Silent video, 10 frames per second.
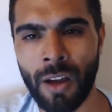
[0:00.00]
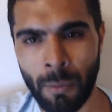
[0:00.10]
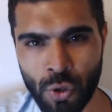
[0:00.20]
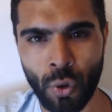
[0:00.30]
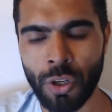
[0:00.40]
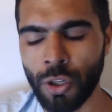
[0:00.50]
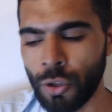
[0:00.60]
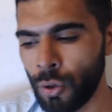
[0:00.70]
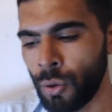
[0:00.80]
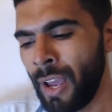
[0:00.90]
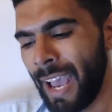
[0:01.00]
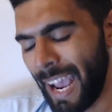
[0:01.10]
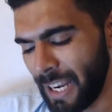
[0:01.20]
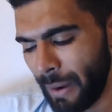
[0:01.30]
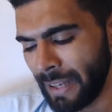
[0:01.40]
I'm sure you do.
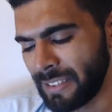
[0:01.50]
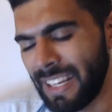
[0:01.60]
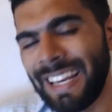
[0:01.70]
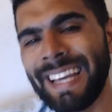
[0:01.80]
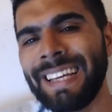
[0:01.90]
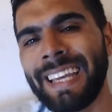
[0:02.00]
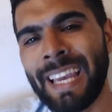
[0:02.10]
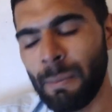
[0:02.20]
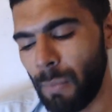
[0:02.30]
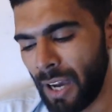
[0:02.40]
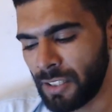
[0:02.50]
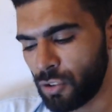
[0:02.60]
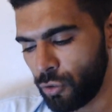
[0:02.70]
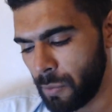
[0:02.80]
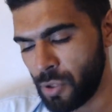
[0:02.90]
Anyway, there's a link in my
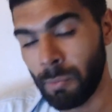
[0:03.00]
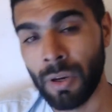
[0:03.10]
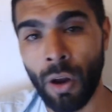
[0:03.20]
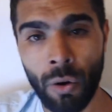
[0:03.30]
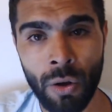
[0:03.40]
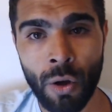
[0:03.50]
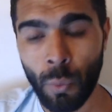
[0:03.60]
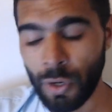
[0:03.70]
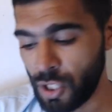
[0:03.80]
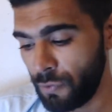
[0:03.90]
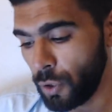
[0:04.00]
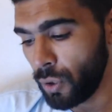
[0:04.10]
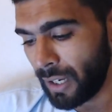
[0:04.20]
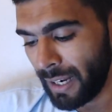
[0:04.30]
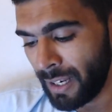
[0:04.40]
description below, which if you
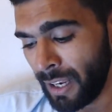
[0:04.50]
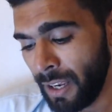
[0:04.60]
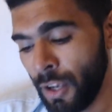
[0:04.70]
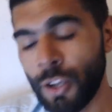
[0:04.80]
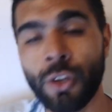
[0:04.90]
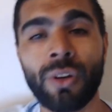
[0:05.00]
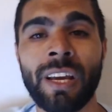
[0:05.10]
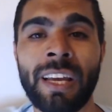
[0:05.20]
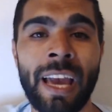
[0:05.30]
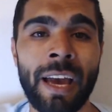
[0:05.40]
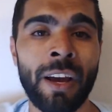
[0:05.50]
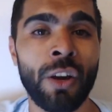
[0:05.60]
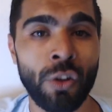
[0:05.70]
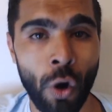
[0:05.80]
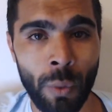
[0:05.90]
click it, you can get
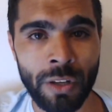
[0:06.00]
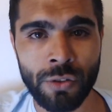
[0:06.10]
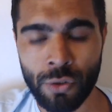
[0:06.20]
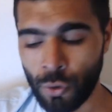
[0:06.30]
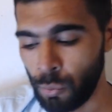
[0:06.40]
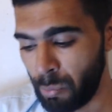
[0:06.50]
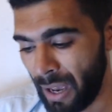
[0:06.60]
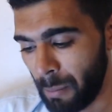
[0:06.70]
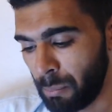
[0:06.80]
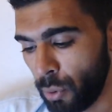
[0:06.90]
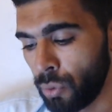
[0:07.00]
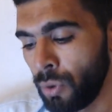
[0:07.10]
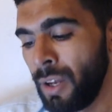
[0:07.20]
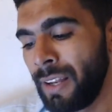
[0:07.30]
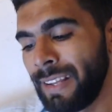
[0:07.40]
going to BetBull.
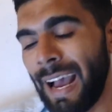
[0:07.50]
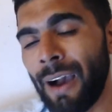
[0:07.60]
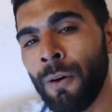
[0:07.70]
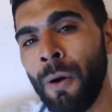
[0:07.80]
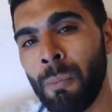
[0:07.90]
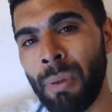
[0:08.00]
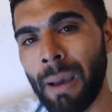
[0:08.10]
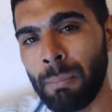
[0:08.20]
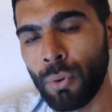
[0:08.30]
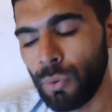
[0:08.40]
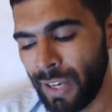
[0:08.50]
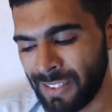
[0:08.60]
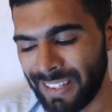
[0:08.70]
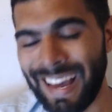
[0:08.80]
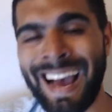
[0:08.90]
Now, BetBull is
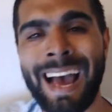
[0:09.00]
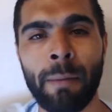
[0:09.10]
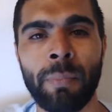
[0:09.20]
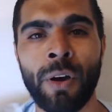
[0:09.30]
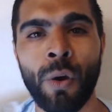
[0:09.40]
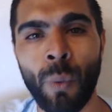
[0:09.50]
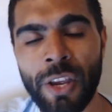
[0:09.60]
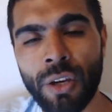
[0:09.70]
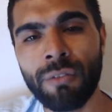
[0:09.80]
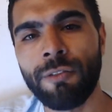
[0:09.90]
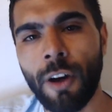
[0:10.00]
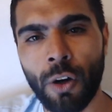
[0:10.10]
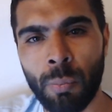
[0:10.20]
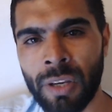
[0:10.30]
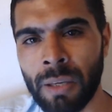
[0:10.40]
an app where you can
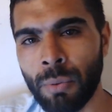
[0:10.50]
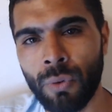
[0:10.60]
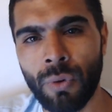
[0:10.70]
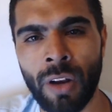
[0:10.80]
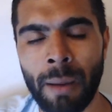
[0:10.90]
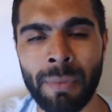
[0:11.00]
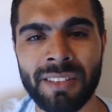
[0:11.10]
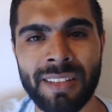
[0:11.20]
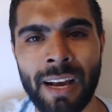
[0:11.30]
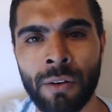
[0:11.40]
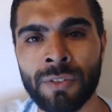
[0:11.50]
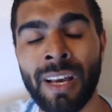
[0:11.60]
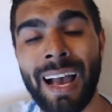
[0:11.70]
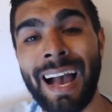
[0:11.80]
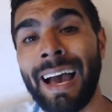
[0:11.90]
follow people like myself
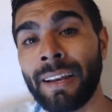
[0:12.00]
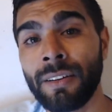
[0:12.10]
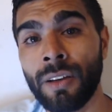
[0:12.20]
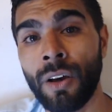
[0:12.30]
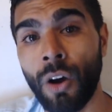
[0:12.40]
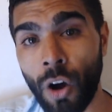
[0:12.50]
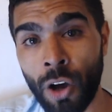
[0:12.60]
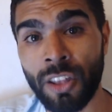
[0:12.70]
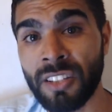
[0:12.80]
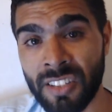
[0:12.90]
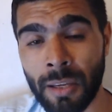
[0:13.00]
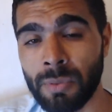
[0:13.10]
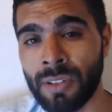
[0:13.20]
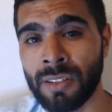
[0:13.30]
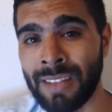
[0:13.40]
and other
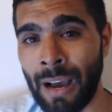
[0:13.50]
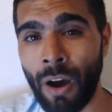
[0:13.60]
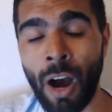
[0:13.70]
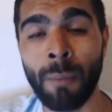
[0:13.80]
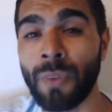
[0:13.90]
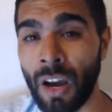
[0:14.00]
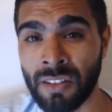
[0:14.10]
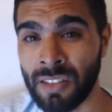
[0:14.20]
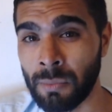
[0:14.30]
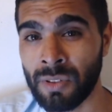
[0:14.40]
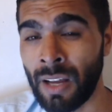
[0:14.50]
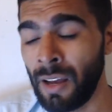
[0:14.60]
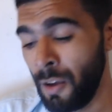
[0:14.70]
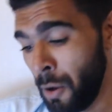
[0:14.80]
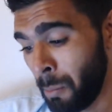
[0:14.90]
tipsters. Now, I'm not a tipster.
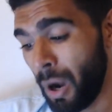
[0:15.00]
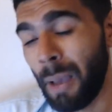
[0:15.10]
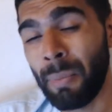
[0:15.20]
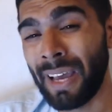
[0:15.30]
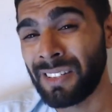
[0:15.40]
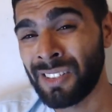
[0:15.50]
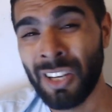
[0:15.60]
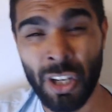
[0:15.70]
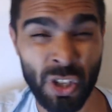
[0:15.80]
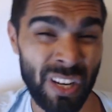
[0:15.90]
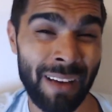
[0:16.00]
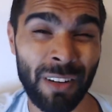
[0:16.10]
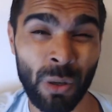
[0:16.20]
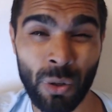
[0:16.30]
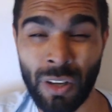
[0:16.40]
My bets, you should have a
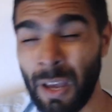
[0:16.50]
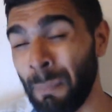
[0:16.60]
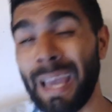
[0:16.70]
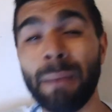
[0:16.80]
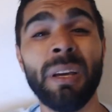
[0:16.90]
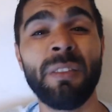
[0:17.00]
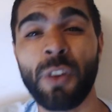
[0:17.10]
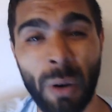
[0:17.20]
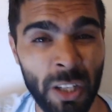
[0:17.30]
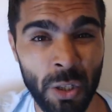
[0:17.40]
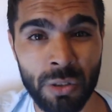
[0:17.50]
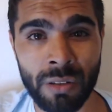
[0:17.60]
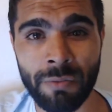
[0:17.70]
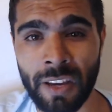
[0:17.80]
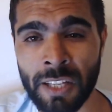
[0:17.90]
look. Maybe if you want to use
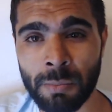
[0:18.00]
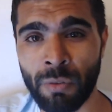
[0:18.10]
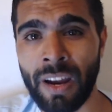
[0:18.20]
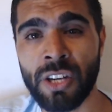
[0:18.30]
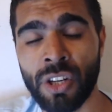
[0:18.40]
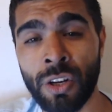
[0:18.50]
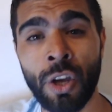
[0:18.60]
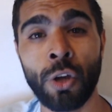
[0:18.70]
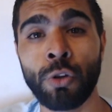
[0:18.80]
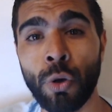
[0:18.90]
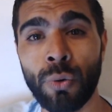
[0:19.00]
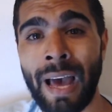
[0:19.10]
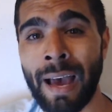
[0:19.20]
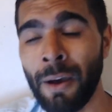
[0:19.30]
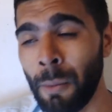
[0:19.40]
them for inspiration, do
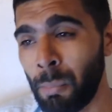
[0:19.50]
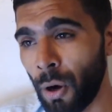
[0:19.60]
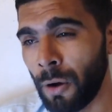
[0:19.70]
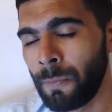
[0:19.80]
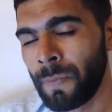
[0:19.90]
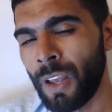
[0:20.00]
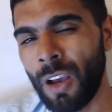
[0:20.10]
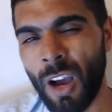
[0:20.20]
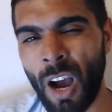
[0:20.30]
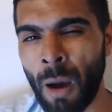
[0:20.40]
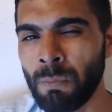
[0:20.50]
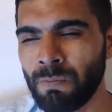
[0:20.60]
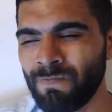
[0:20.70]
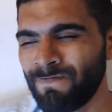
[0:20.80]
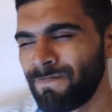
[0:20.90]
that. But
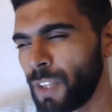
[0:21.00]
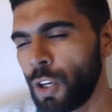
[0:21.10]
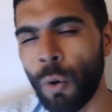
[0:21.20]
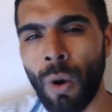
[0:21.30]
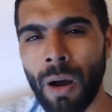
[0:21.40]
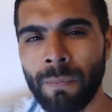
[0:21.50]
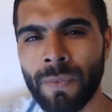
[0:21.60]
you know what?